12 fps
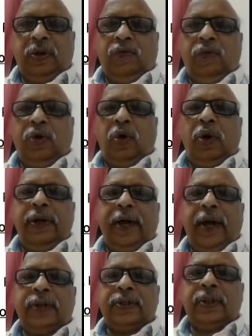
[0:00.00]
We call it
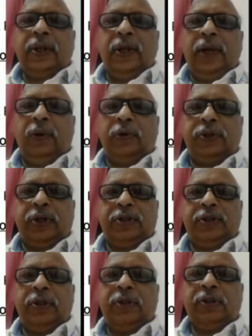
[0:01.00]
as ALU
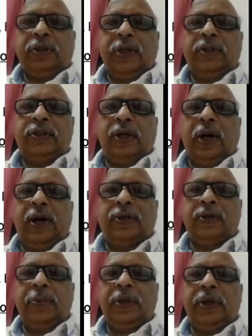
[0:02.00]
section, that is
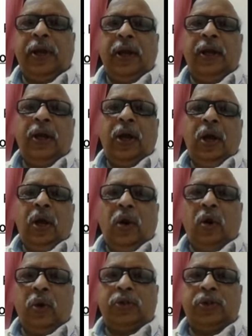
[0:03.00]
arithmetic and
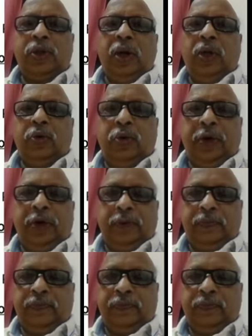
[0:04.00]
logical unit.